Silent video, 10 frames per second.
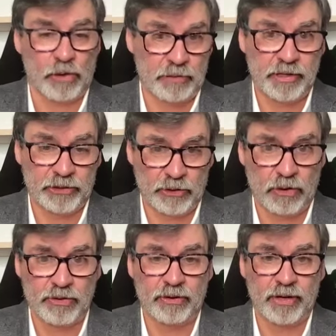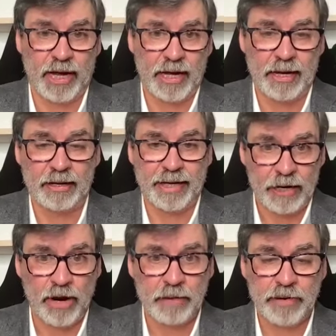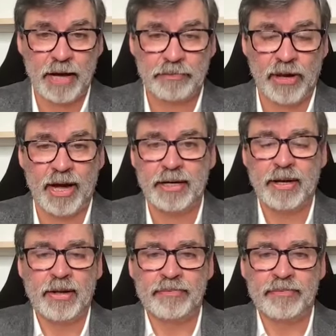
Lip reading: they want to build the Northern Gateway pipeline,